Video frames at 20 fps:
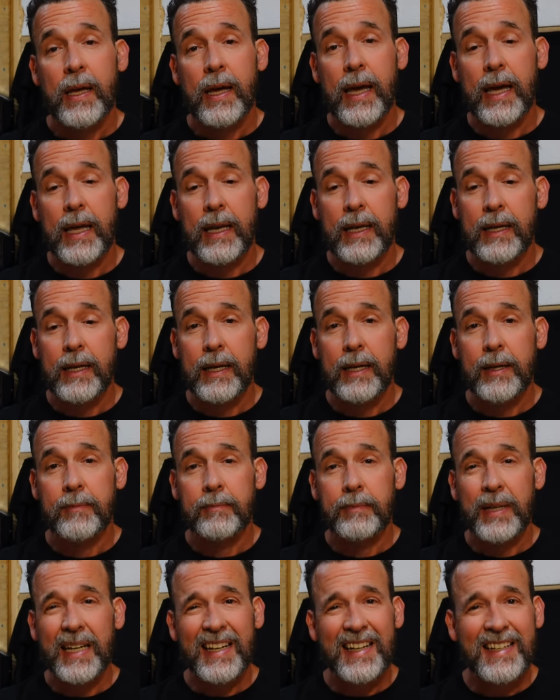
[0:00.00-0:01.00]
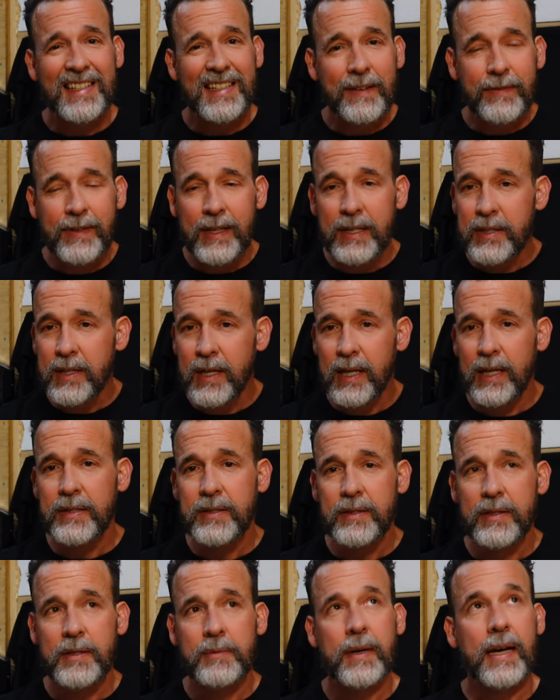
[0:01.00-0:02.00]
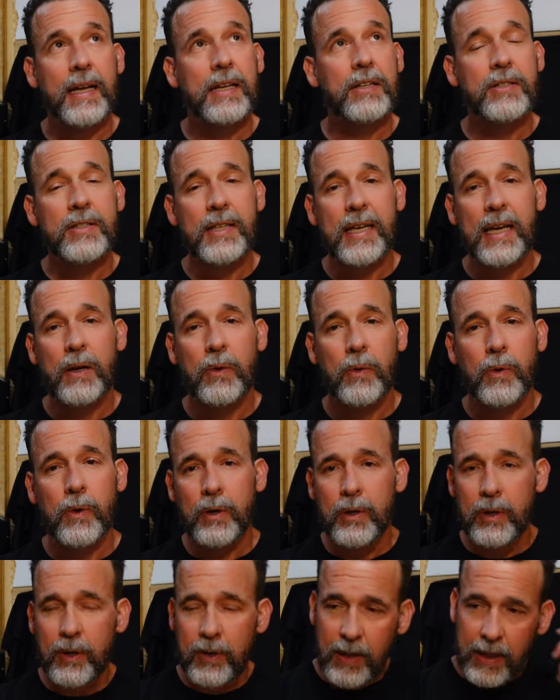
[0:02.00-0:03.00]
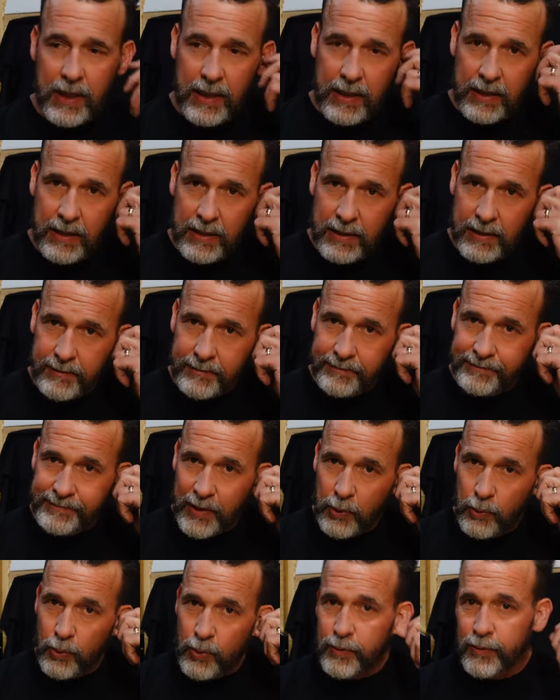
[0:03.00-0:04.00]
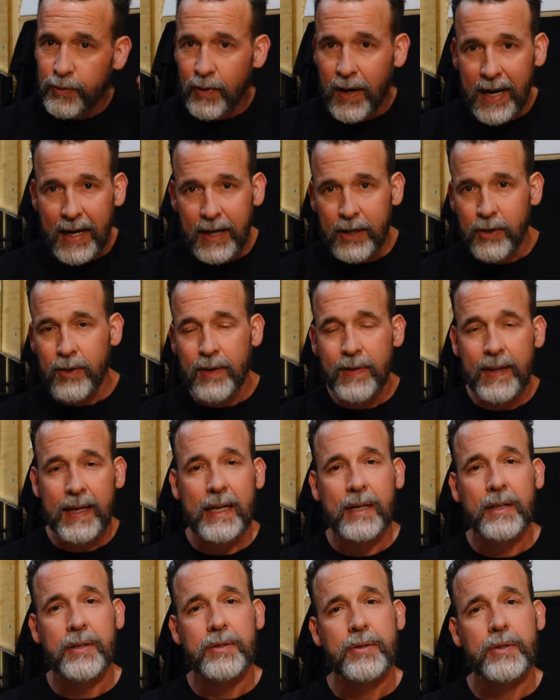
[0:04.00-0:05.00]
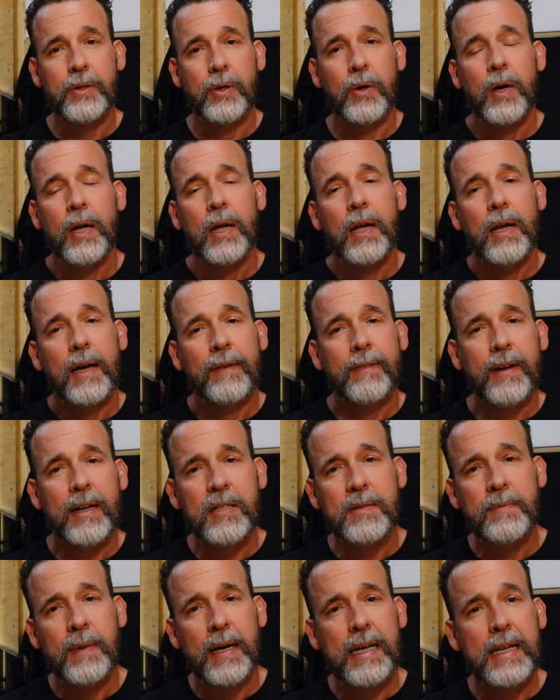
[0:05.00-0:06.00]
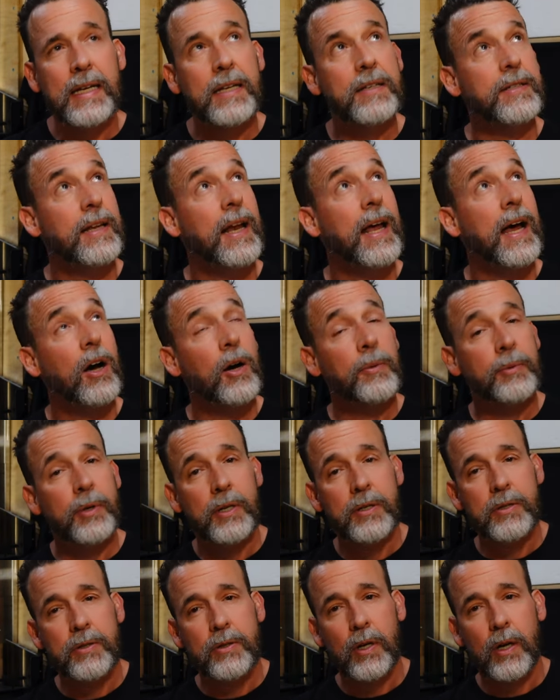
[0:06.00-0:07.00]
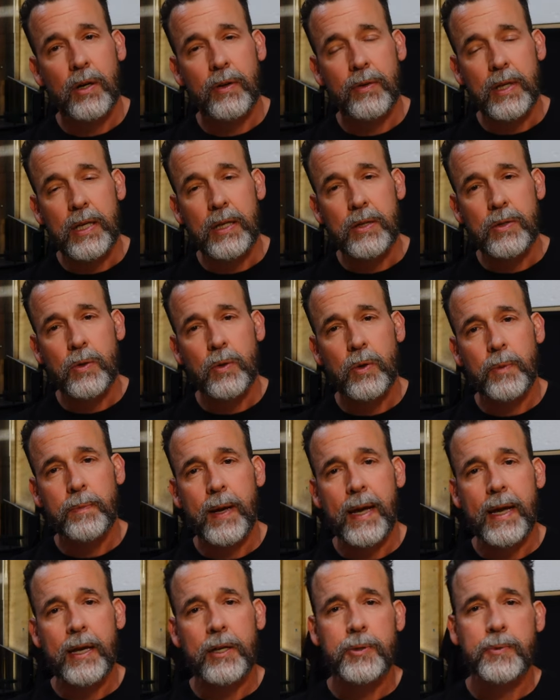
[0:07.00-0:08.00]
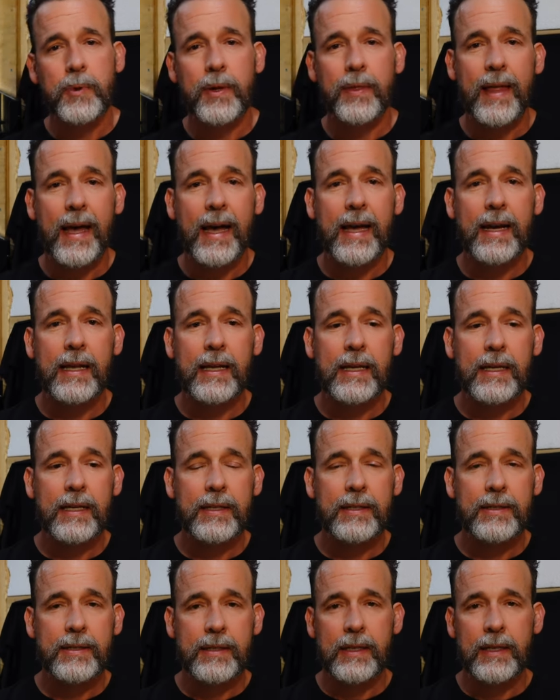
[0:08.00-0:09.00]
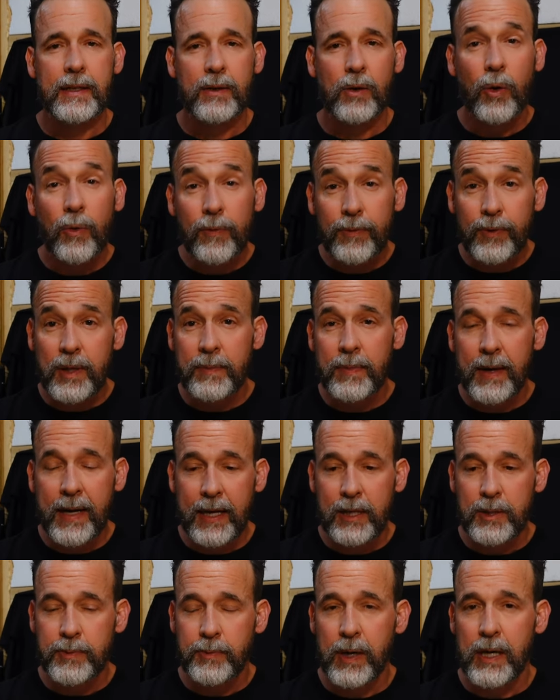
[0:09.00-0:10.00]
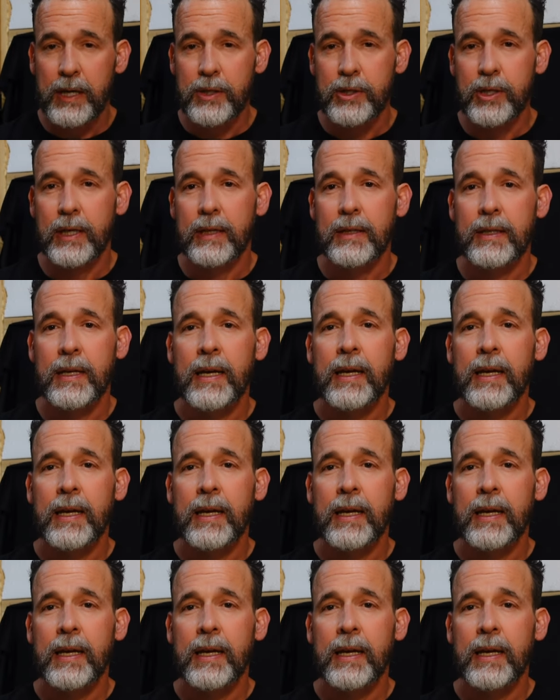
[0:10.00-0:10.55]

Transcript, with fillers: And um, because everything's custom, I just can't order a, um, a, roof rack or anything else. So I've got some ideas on how I'm going to install the solar panels, but that is uh, hopefully my next project.